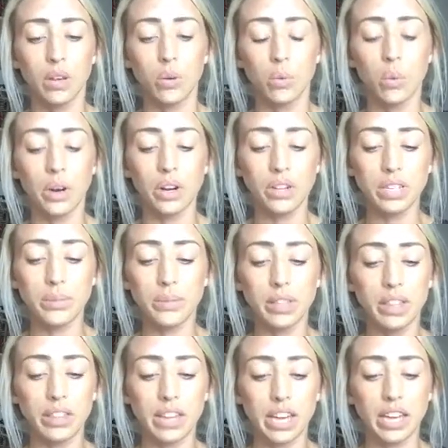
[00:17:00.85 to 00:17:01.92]
What are some of the
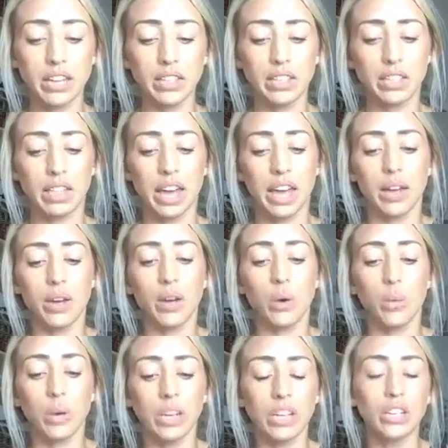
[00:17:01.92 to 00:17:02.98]
things that
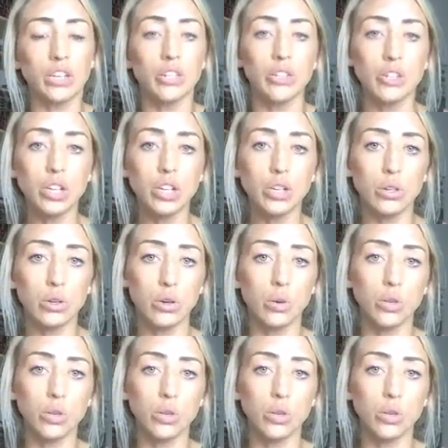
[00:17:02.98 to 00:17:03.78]
we can do